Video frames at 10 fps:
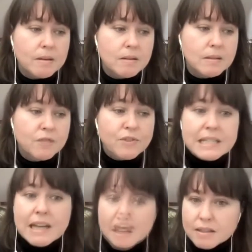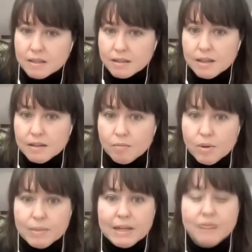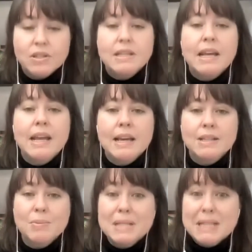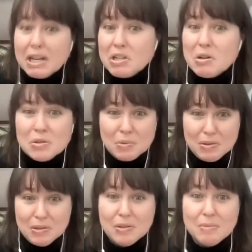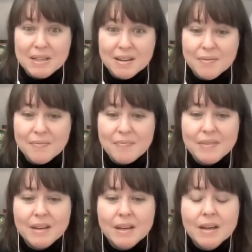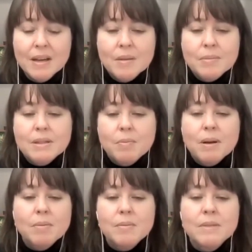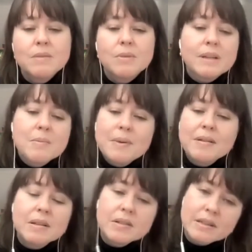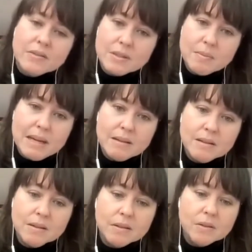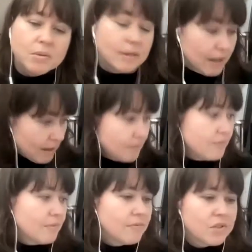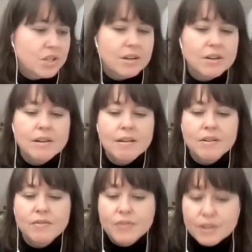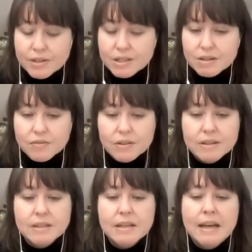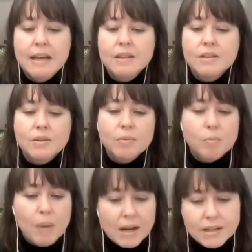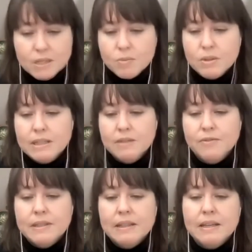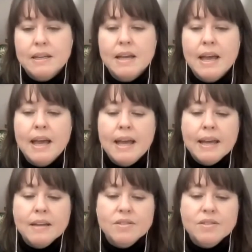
different tests that women have to take to be diagnosed with low libido. But the problem is we're comparing ourselves to men who, like I've shared, are very different. Their bodies work differently. And